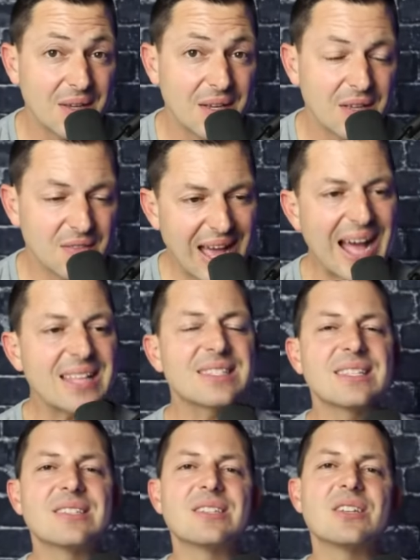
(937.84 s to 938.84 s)
That's
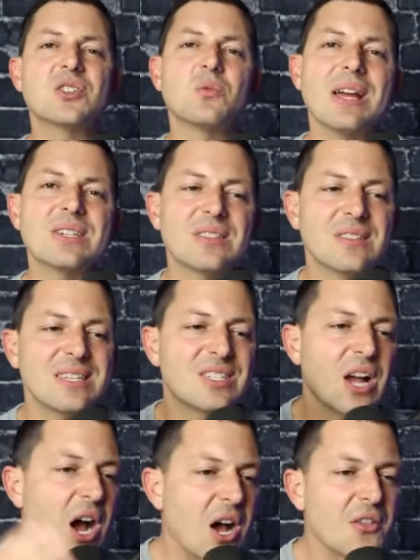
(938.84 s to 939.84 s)
the situation these
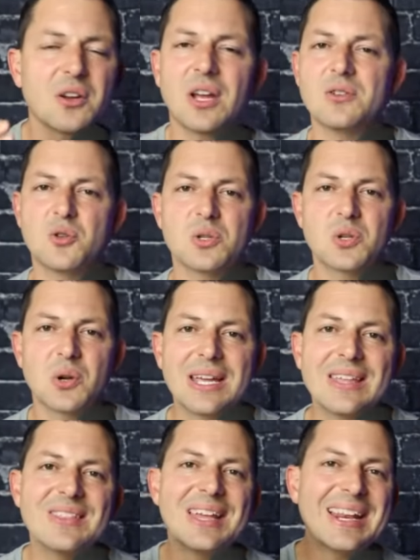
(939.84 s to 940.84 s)
other countries are
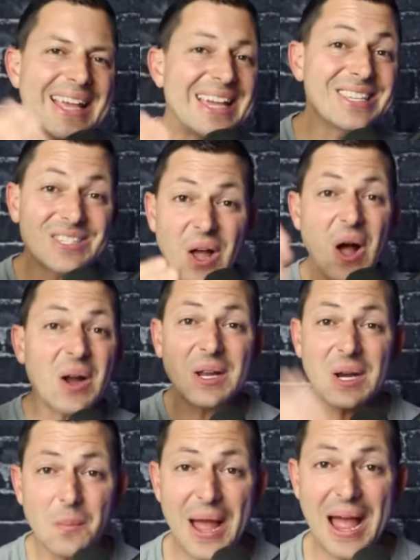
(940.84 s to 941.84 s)
in that he's talking
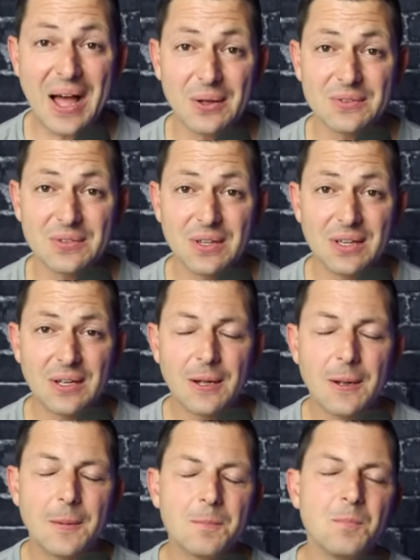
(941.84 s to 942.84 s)
about.
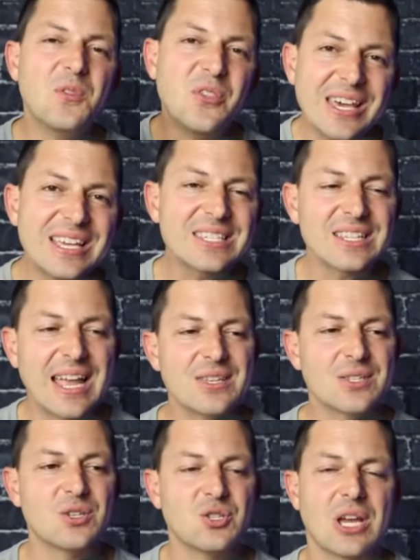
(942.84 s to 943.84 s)
This,
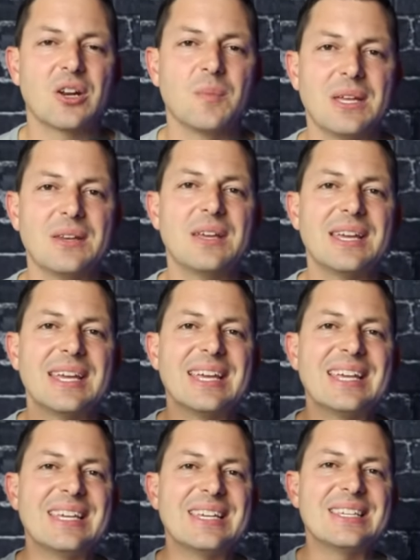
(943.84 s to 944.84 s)
ladies and gentlemen, is